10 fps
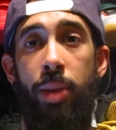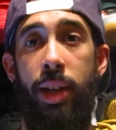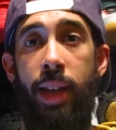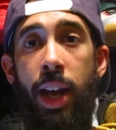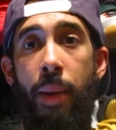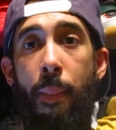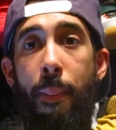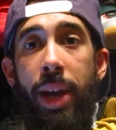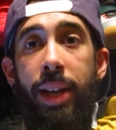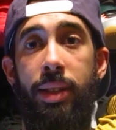because they had an
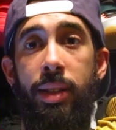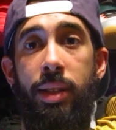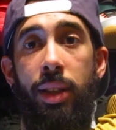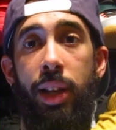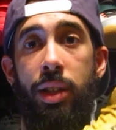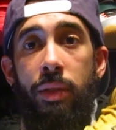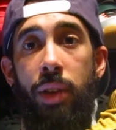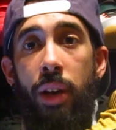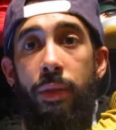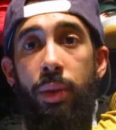amazing selection of
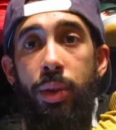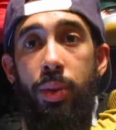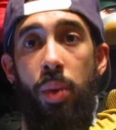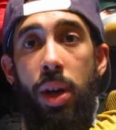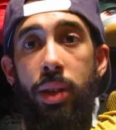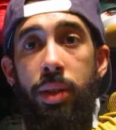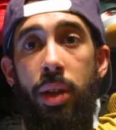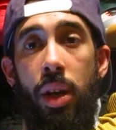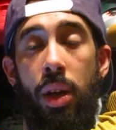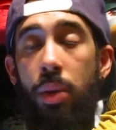Air Force Ones,
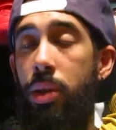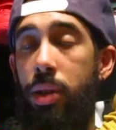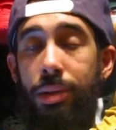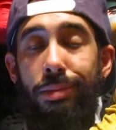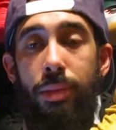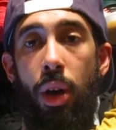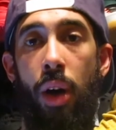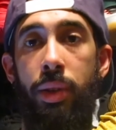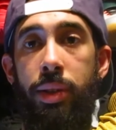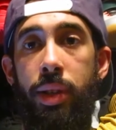which is
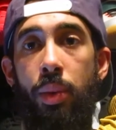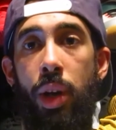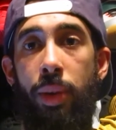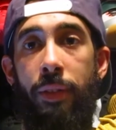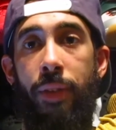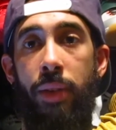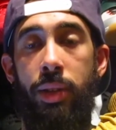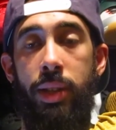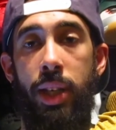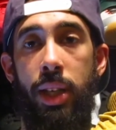obviously one of my favorite
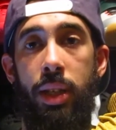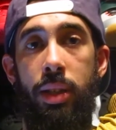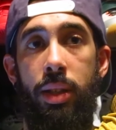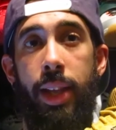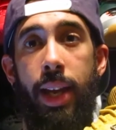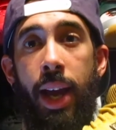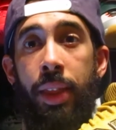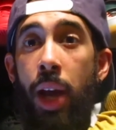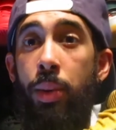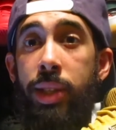sneakers. And
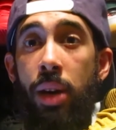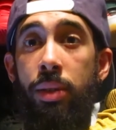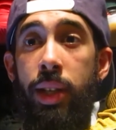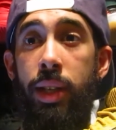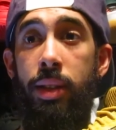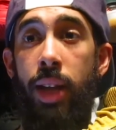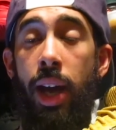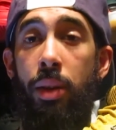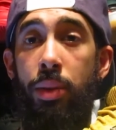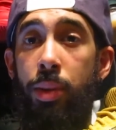they were selling these.
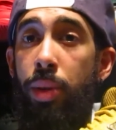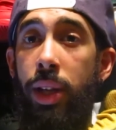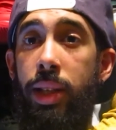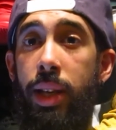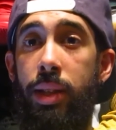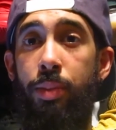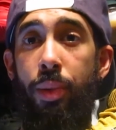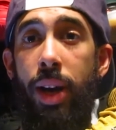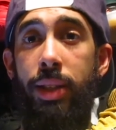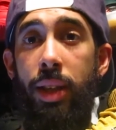It was a pretty decent
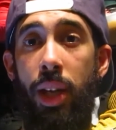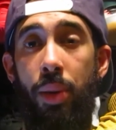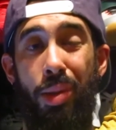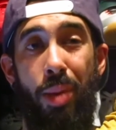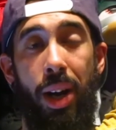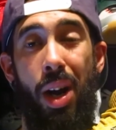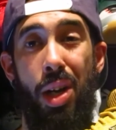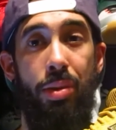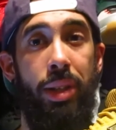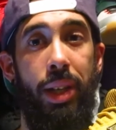price. I think it was about
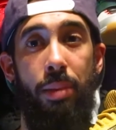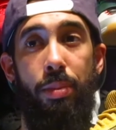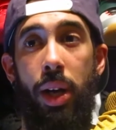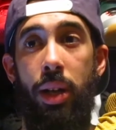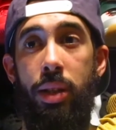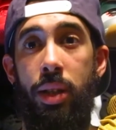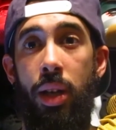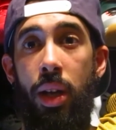110 bucks.